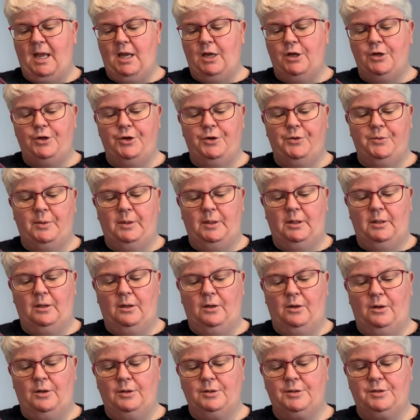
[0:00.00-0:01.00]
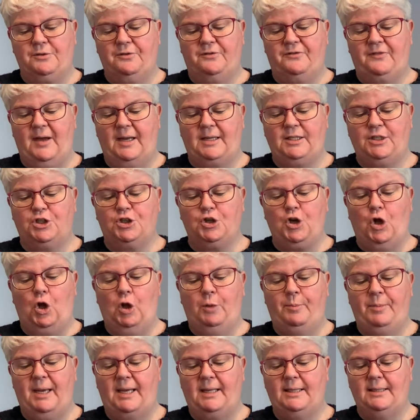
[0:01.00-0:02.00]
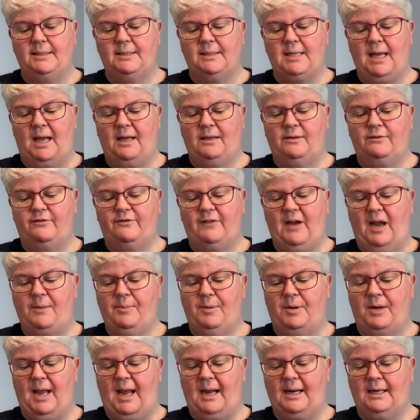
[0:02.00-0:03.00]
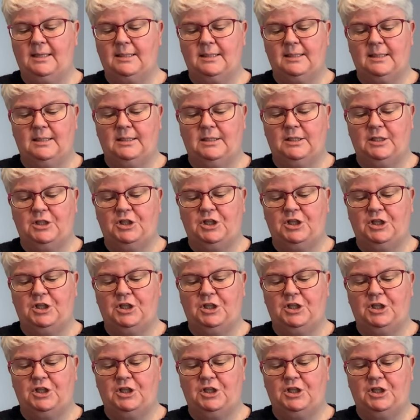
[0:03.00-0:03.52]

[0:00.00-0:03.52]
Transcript: You will also find shawl pins and fibre necklaces,